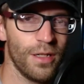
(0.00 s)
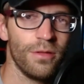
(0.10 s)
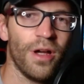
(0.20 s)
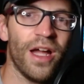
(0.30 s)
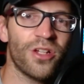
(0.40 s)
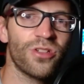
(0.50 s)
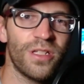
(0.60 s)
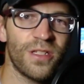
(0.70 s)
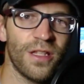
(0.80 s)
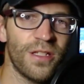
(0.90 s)
I actually
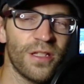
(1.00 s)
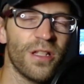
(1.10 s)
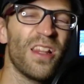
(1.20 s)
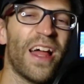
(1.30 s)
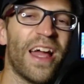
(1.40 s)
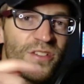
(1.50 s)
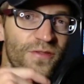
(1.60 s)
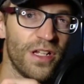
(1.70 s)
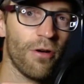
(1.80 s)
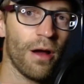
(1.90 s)
said this in the last
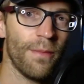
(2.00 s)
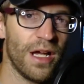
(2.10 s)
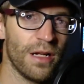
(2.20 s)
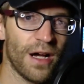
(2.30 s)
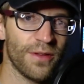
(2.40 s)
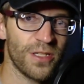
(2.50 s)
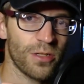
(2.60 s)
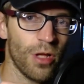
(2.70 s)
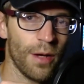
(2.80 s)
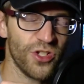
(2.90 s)
video I made about this
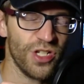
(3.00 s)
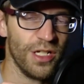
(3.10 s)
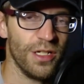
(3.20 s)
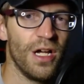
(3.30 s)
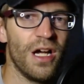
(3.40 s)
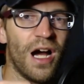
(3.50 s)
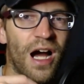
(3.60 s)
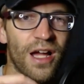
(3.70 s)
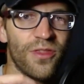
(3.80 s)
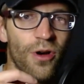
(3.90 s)
claw machine.
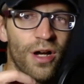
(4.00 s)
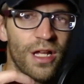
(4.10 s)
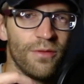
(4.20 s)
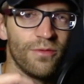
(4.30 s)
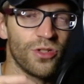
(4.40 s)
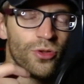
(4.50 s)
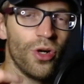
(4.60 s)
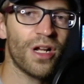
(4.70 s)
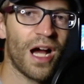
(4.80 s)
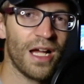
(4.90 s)
I thought it was a
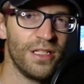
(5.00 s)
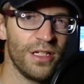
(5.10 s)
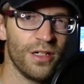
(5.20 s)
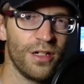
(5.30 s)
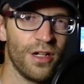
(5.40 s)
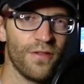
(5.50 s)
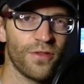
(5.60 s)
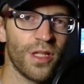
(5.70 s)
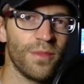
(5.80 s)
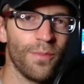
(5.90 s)
good idea for
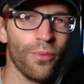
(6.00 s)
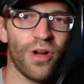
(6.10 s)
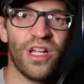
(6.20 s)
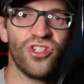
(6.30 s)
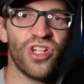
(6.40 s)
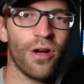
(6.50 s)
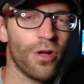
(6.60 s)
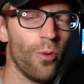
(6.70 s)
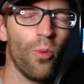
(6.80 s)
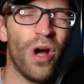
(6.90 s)
them to branch out
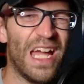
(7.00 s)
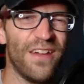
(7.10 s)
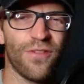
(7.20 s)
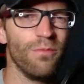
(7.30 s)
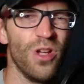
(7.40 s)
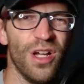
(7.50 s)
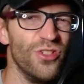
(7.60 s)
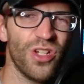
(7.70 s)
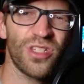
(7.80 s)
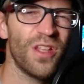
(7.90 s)
away from
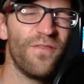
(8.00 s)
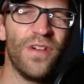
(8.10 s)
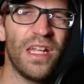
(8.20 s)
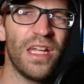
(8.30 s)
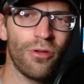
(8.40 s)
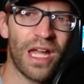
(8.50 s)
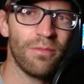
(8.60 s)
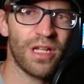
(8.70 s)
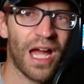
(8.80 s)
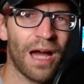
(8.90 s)
just the video game
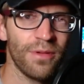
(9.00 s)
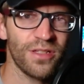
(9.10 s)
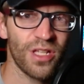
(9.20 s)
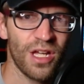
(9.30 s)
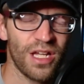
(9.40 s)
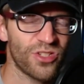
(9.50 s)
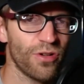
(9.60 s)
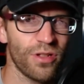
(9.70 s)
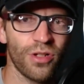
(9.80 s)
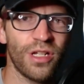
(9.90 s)
cabinets and
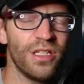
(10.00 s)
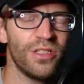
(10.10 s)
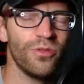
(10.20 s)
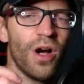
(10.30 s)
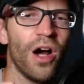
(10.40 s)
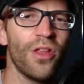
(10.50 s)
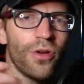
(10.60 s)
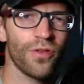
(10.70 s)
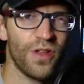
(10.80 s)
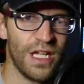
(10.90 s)
start looking into
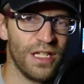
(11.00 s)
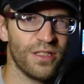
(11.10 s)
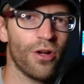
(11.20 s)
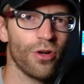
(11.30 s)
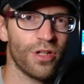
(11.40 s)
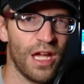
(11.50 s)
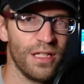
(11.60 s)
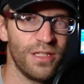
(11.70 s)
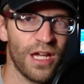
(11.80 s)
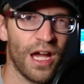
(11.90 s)
other things that
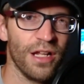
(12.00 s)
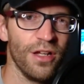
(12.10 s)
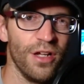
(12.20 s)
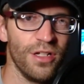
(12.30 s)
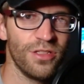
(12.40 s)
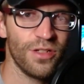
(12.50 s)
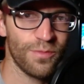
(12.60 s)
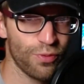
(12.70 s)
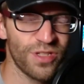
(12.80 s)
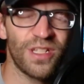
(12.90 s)
arcades had to
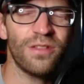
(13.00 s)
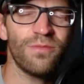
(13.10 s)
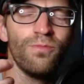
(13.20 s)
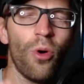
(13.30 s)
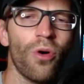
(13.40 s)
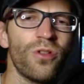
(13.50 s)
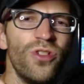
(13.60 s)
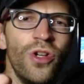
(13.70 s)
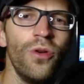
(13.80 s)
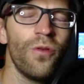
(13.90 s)
present more
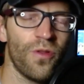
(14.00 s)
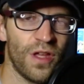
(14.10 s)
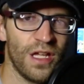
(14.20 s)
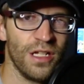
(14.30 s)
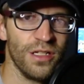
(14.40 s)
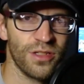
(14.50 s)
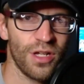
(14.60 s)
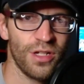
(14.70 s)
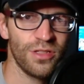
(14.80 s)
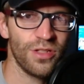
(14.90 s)
new things to